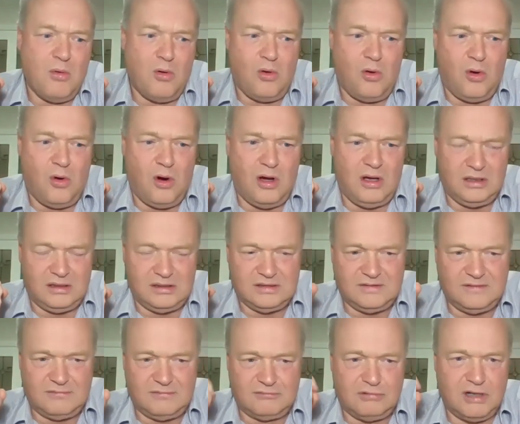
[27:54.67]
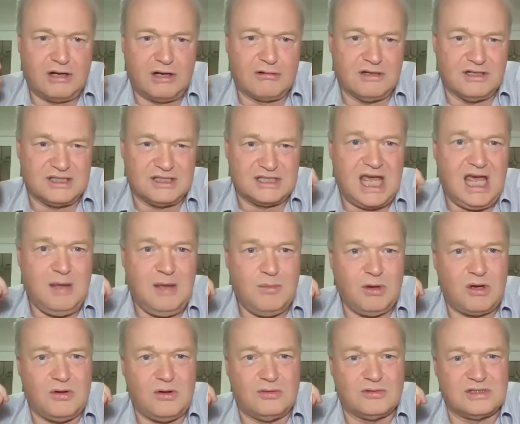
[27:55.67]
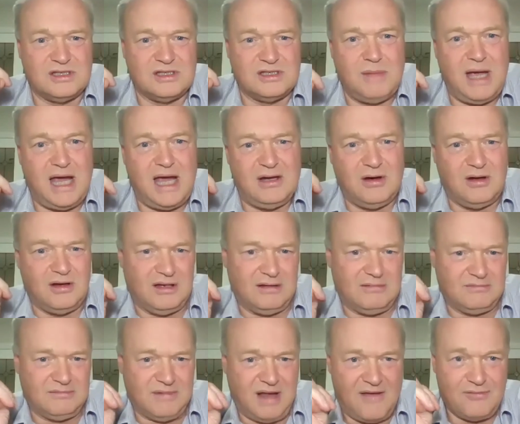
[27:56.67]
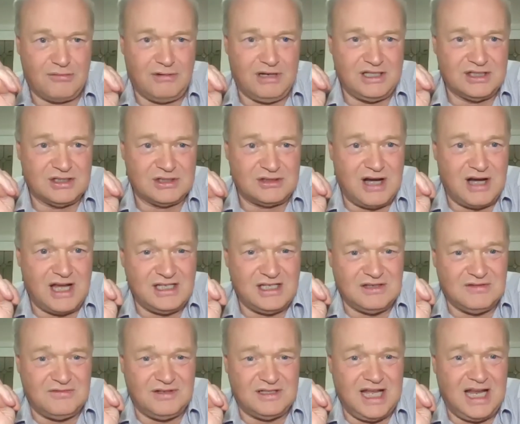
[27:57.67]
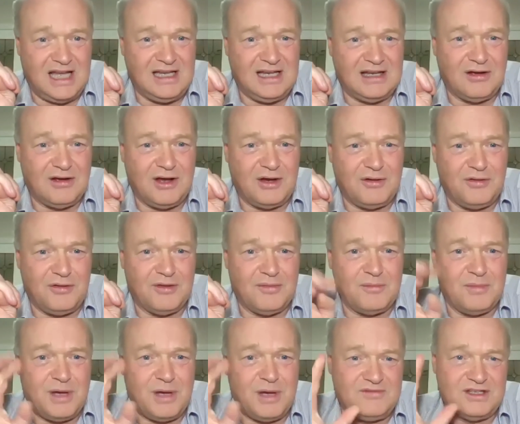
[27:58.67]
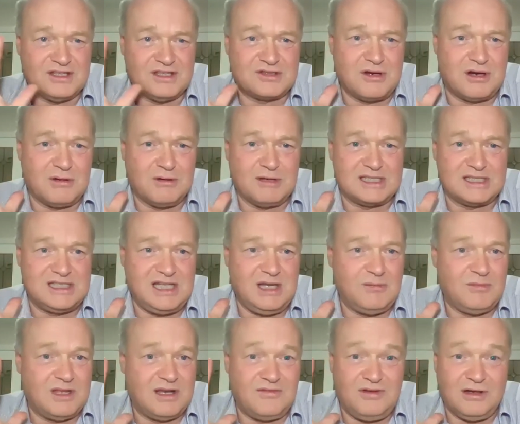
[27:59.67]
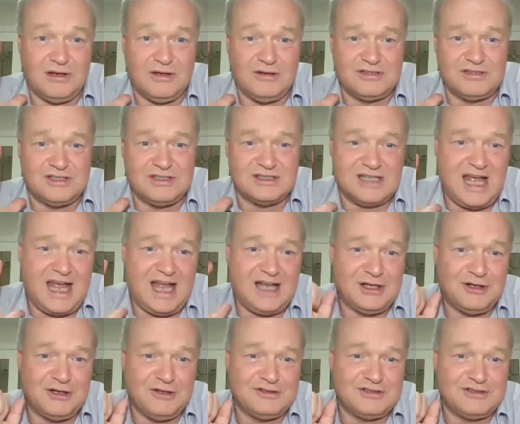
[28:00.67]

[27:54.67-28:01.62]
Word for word: more rigorous chemicals that may not have a registration for dandelion on them, but you've just got to accept that if you lose the stand, you